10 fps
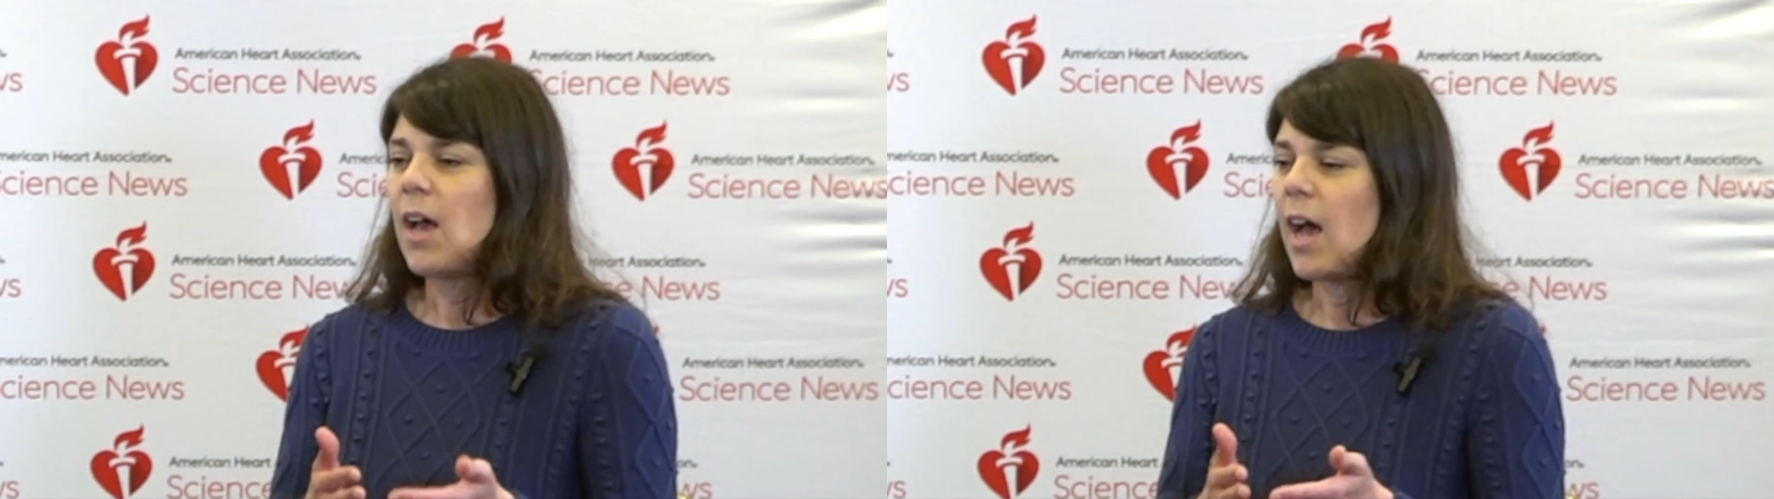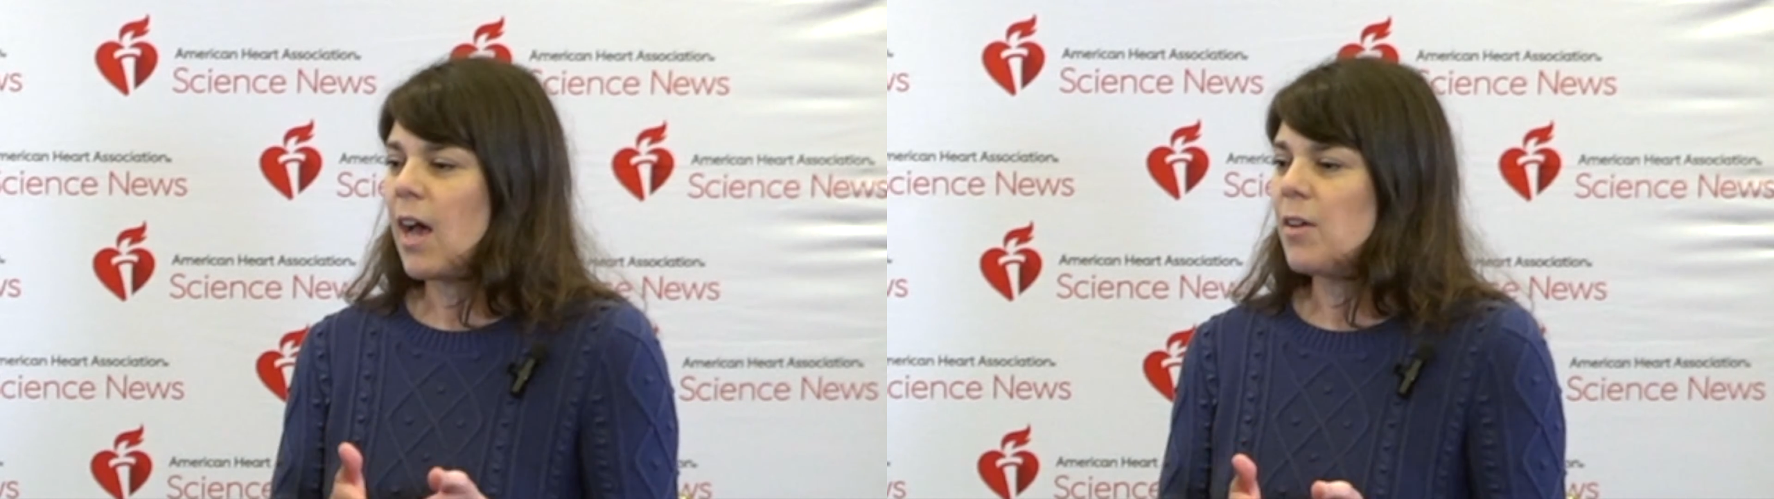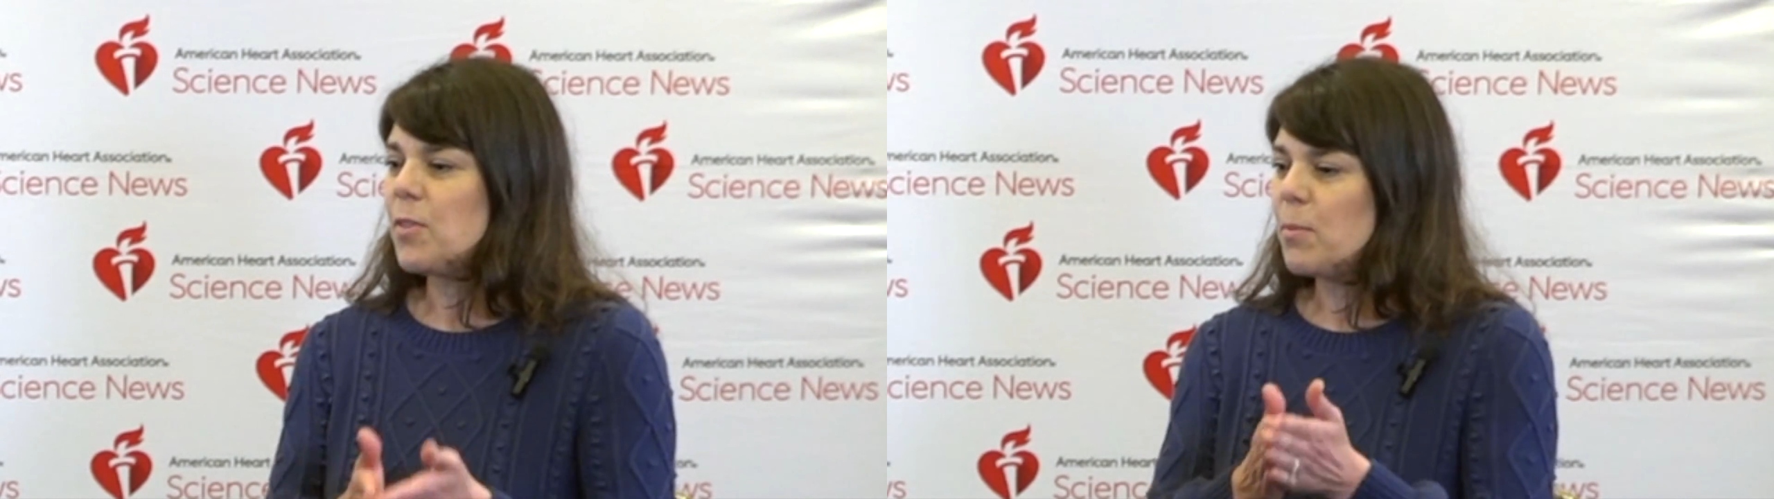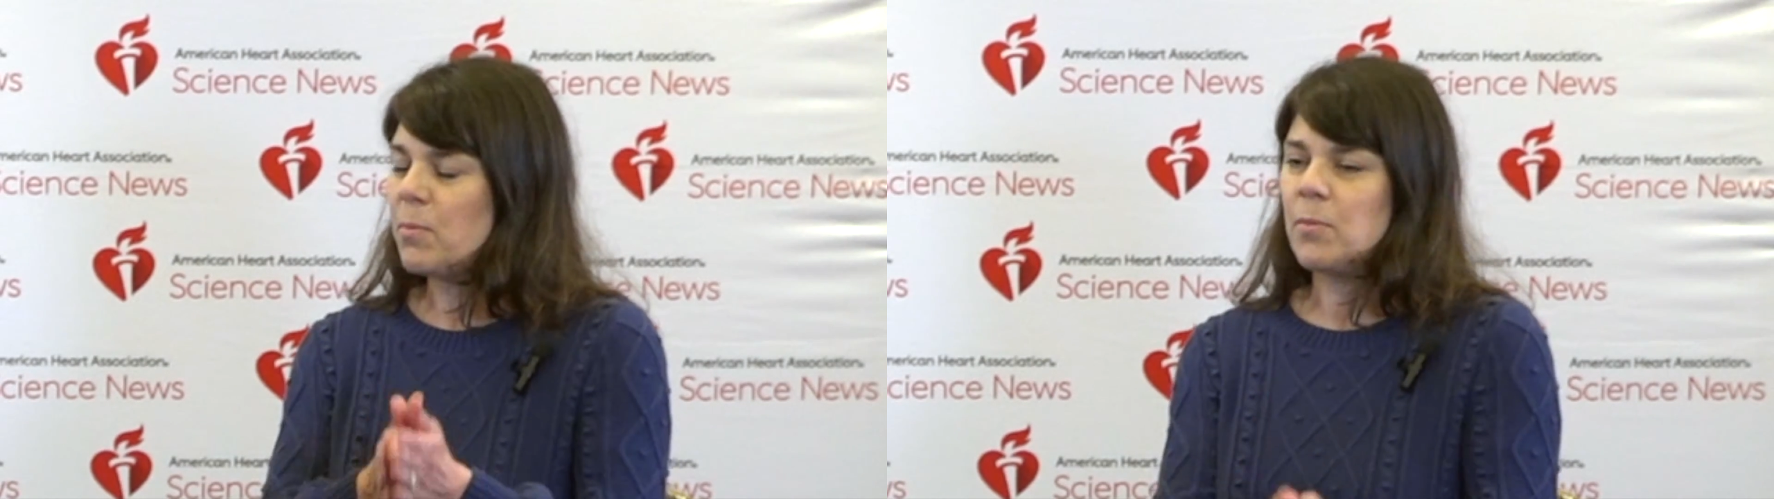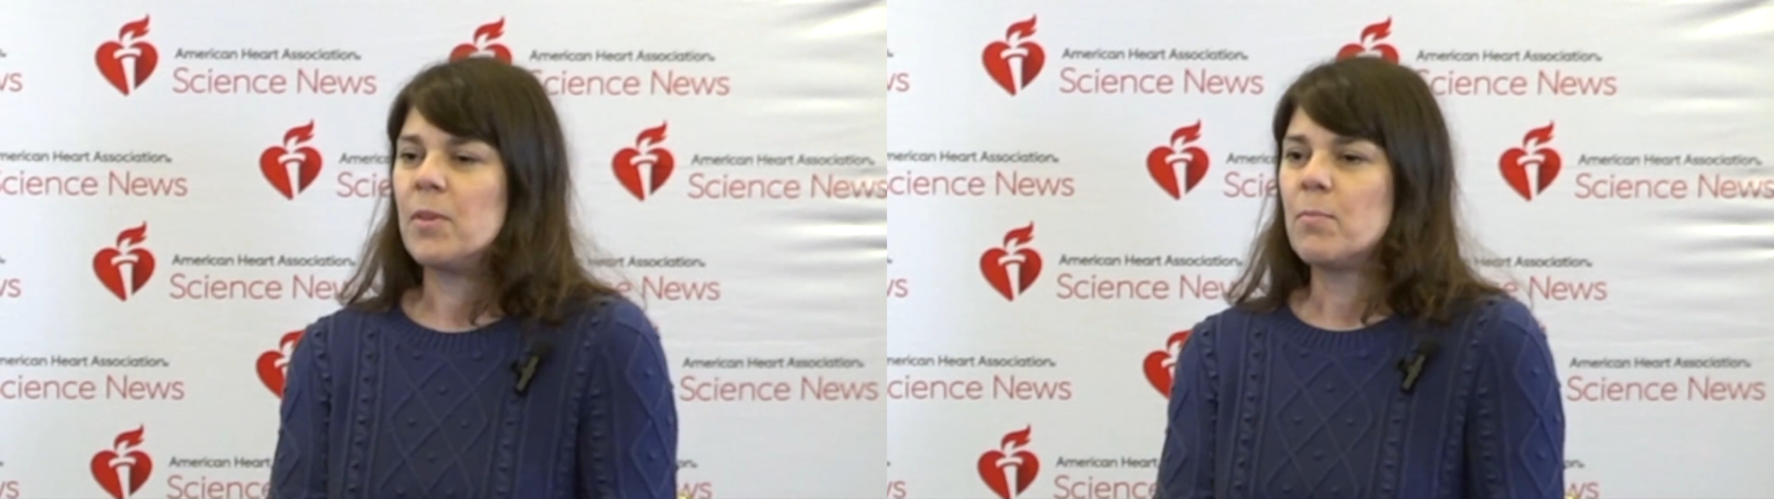
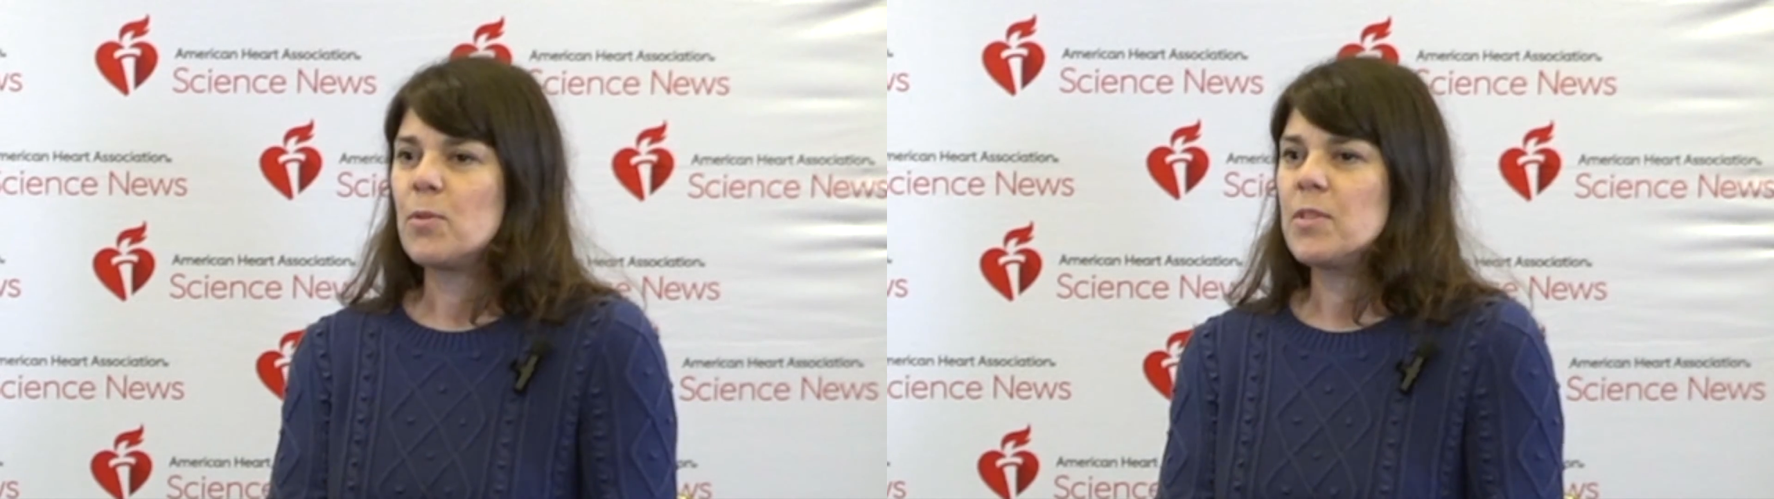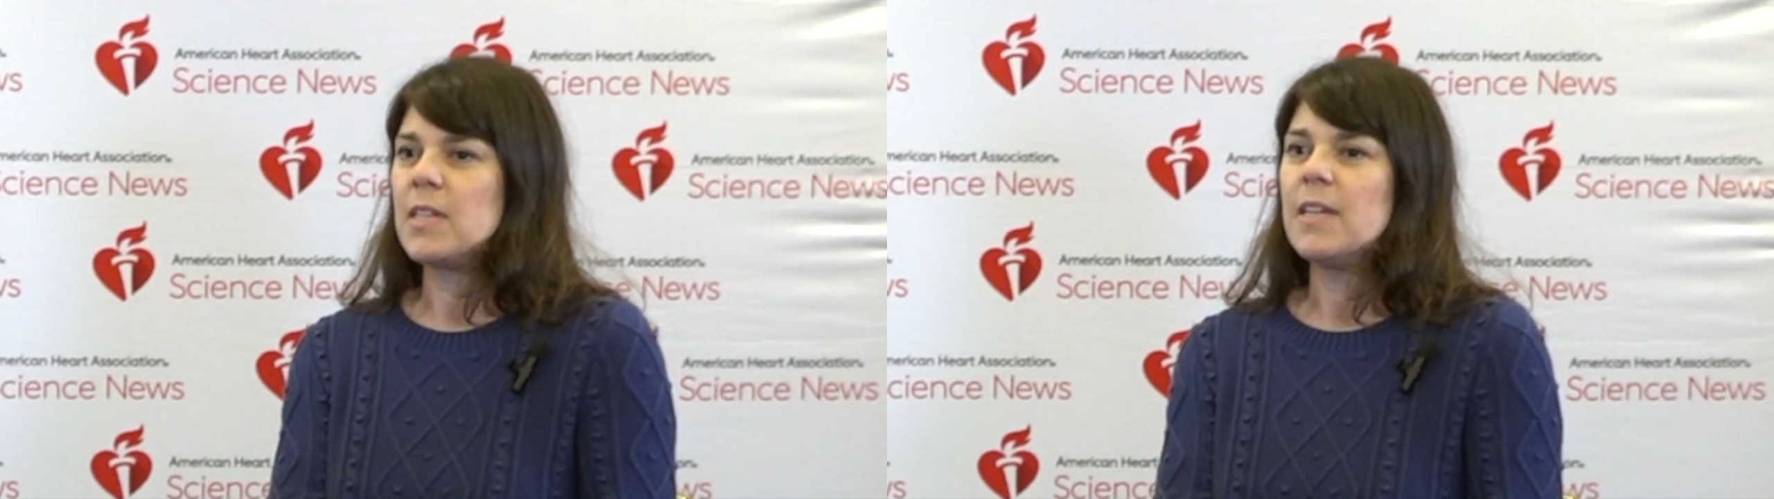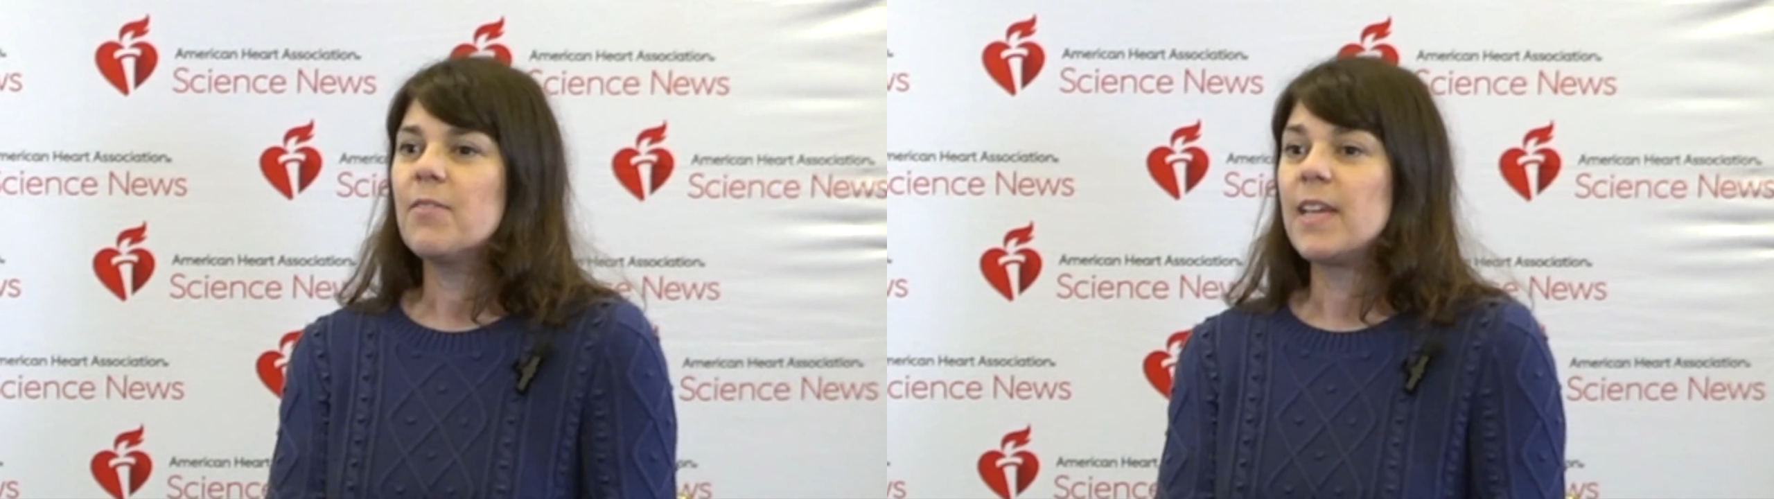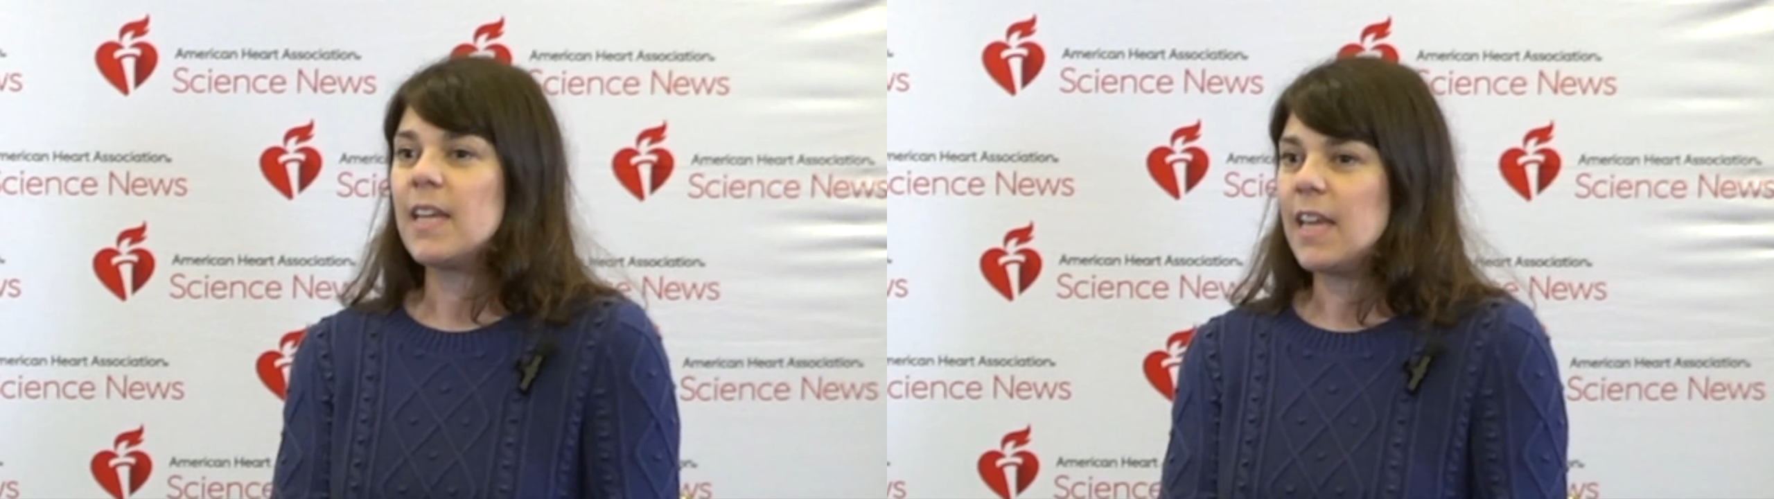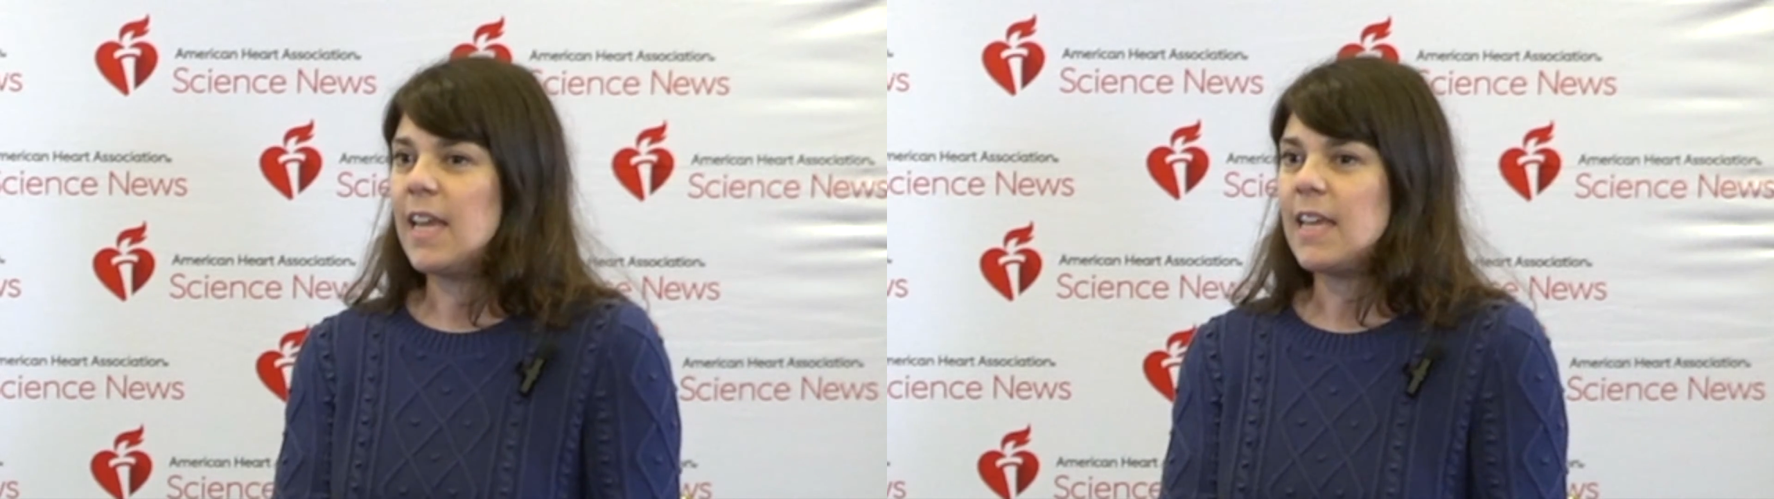the most
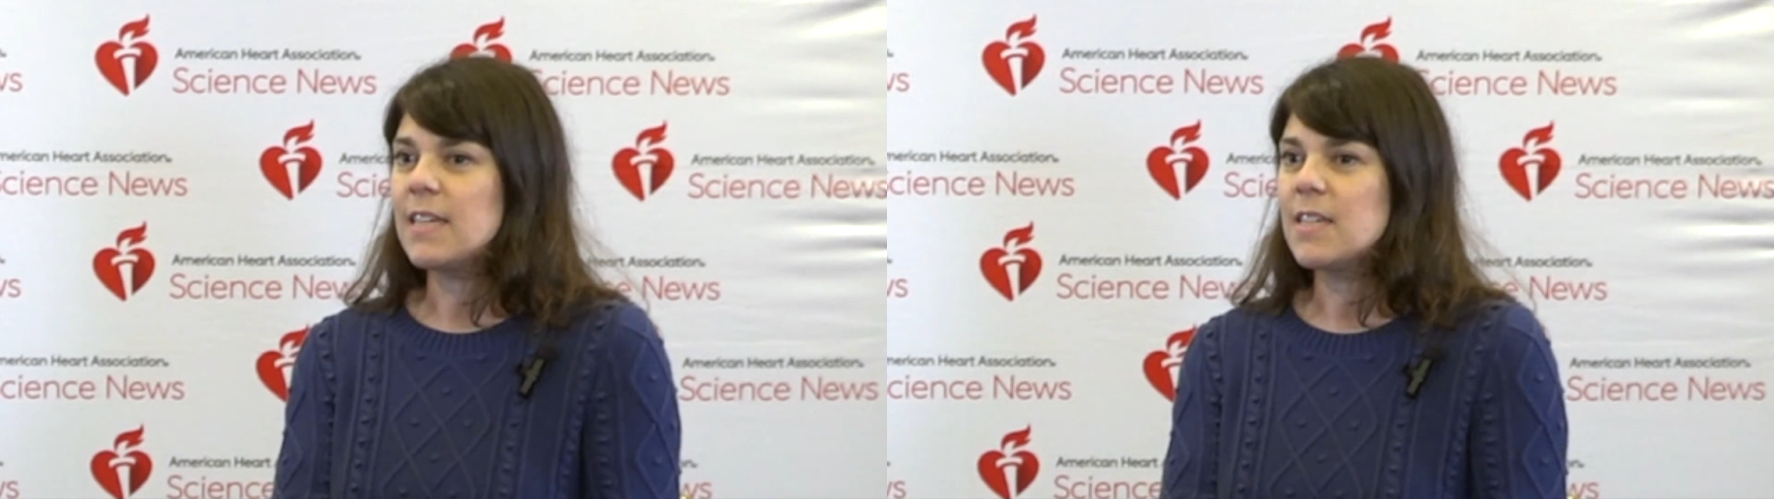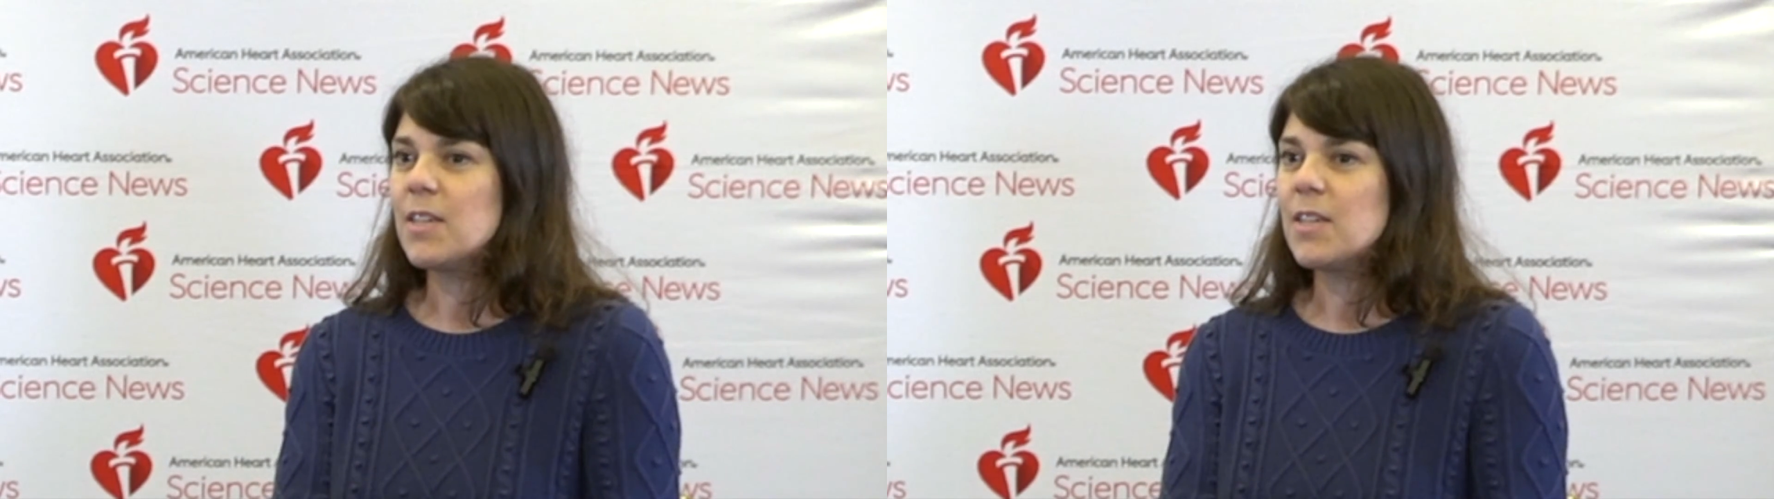significant hit